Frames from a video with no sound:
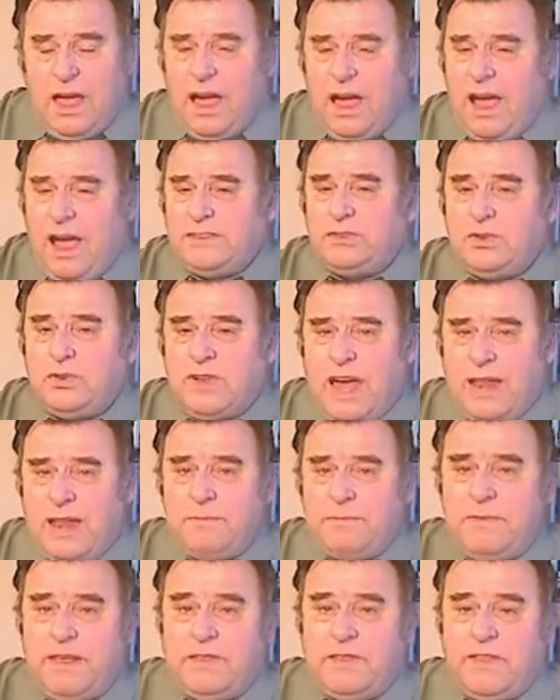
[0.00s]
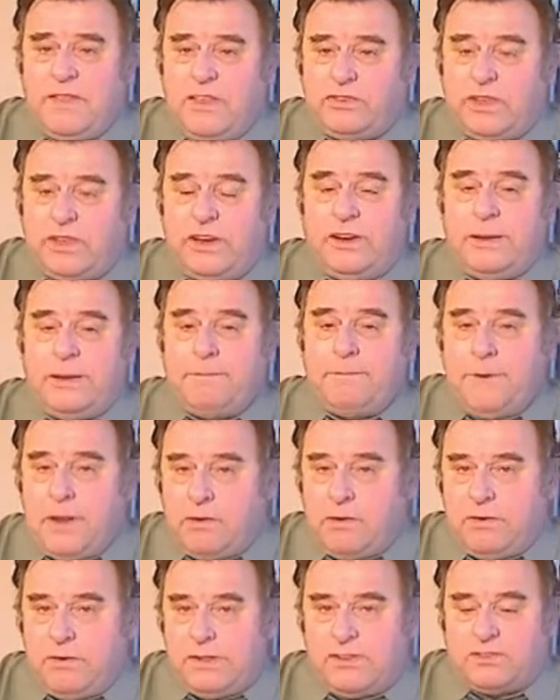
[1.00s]
I do not mean this in an
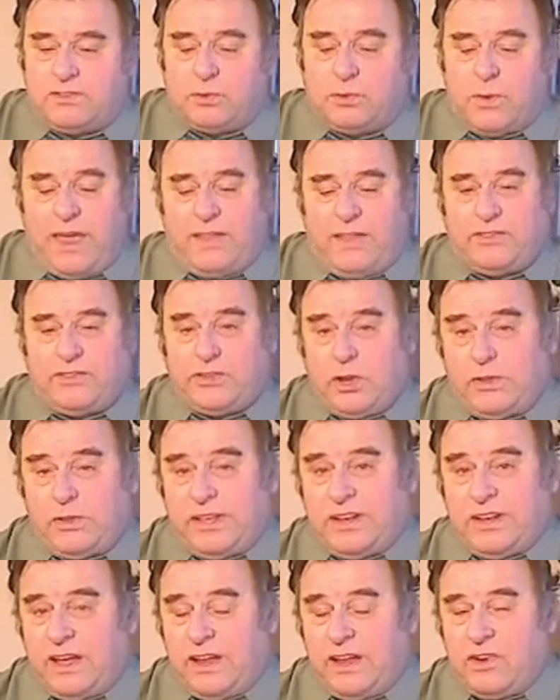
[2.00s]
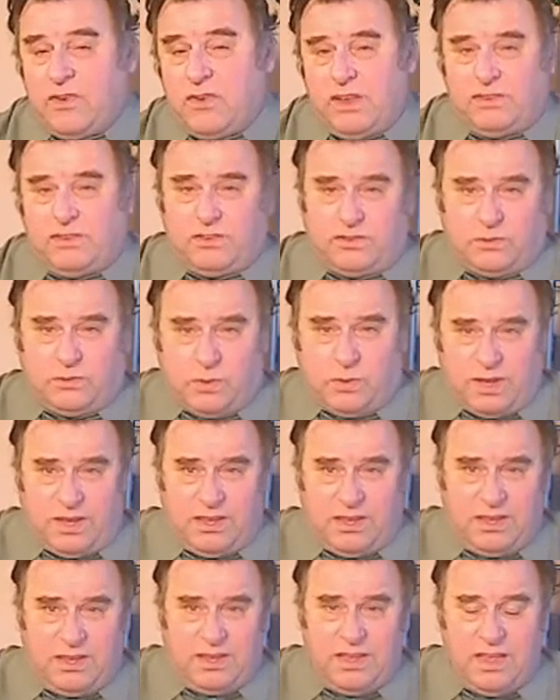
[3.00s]
imperialist way and certainly not in a racist way.
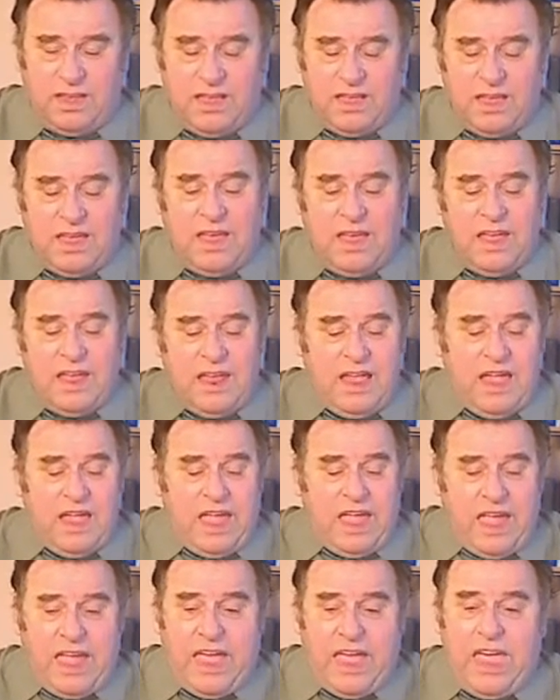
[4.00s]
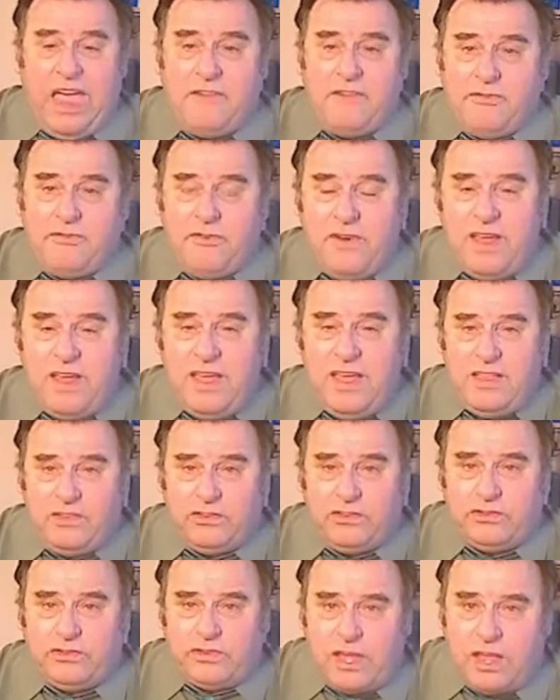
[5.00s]
Every
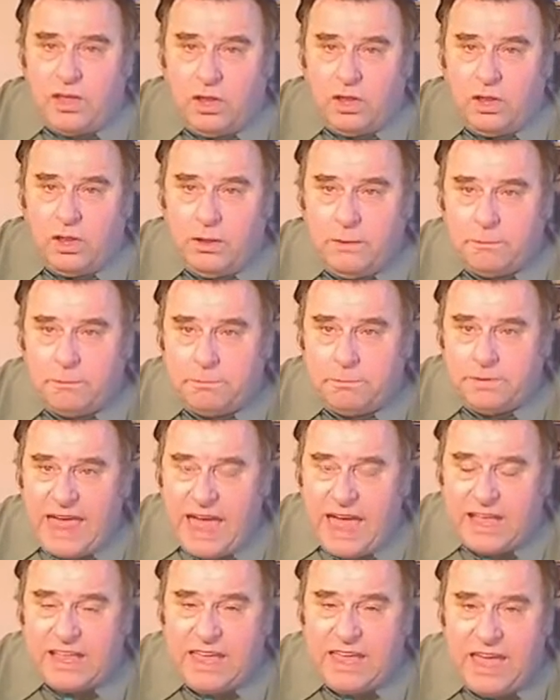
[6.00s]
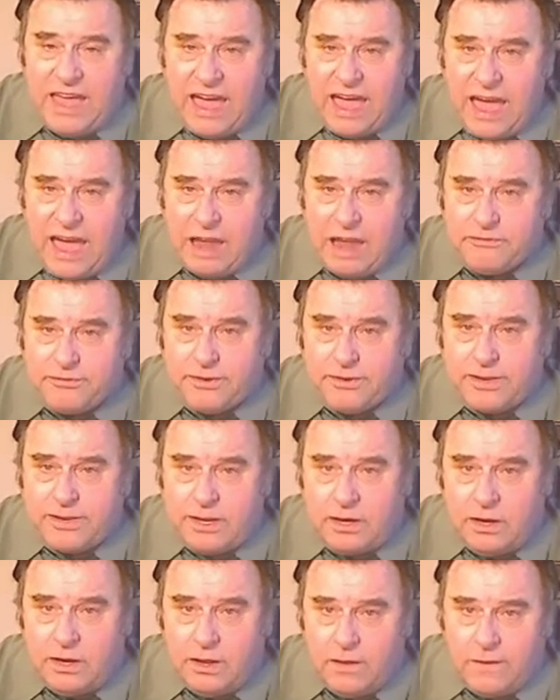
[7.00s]
single black
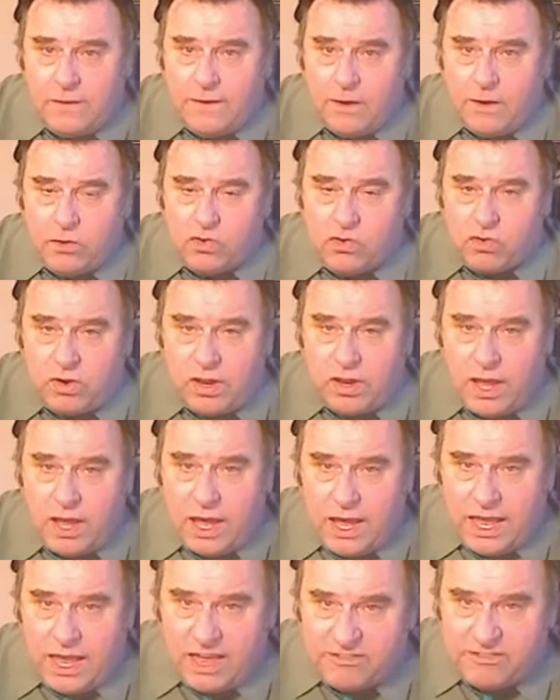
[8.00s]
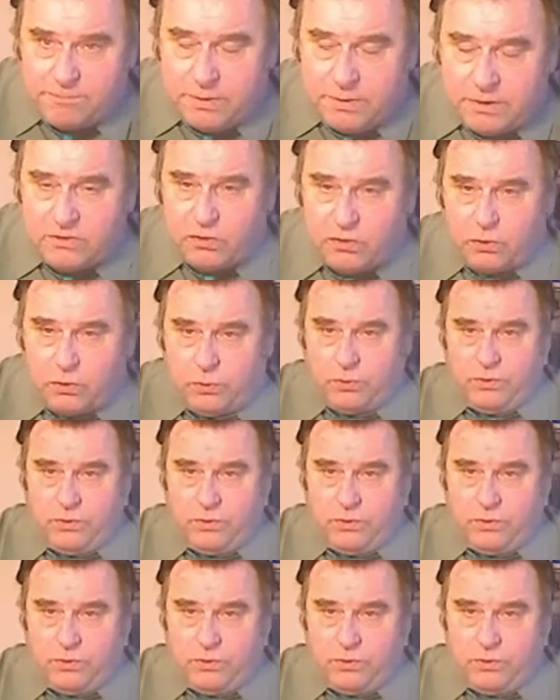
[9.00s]
African country I have been to